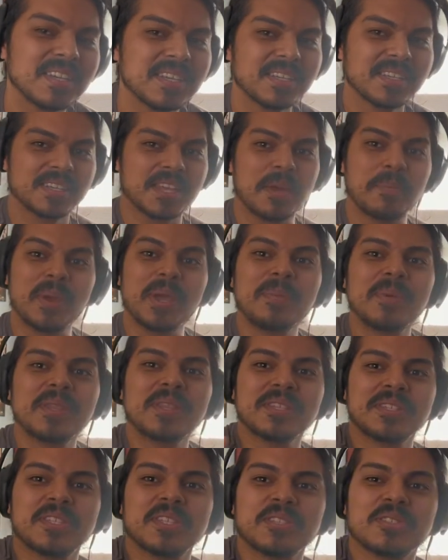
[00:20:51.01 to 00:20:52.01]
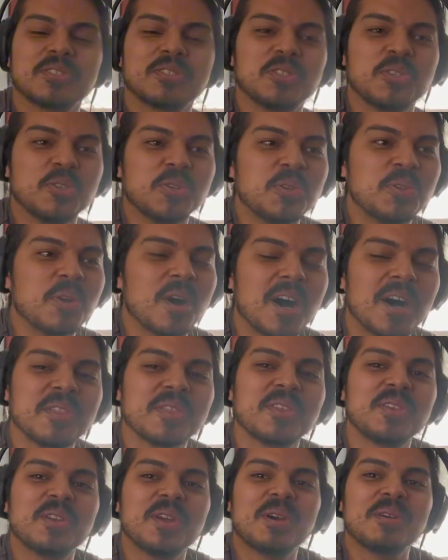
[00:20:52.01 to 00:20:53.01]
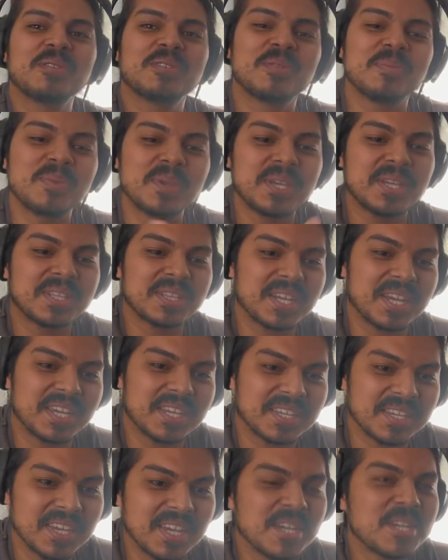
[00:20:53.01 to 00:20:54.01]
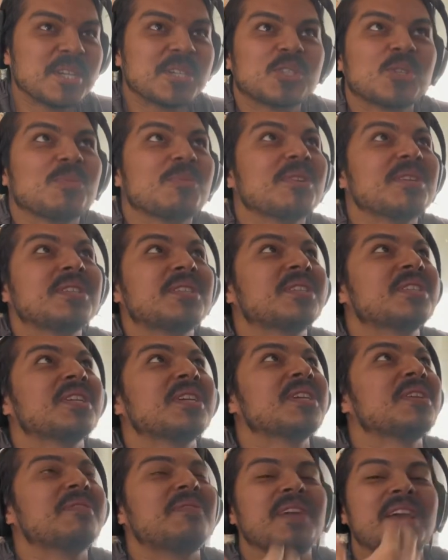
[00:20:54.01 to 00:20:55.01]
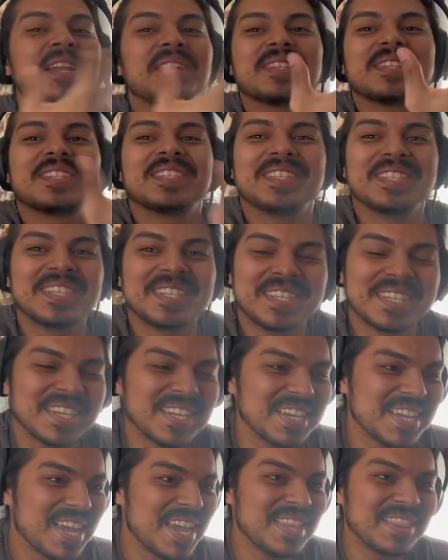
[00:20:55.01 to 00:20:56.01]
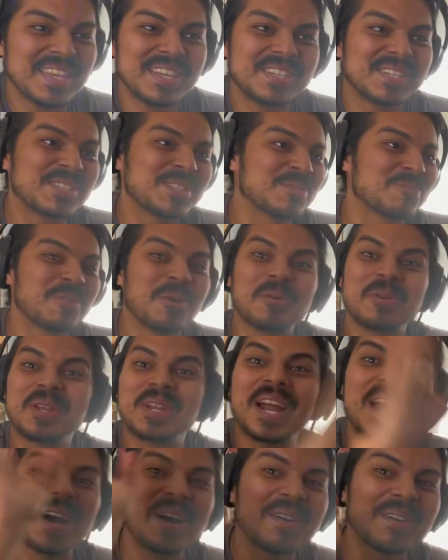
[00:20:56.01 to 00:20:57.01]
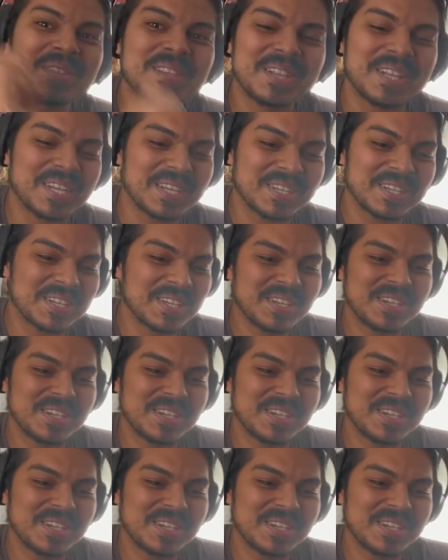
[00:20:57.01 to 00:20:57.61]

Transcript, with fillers: And maybe this is too on the nose of being like someone's fantasy and they just wrote it out like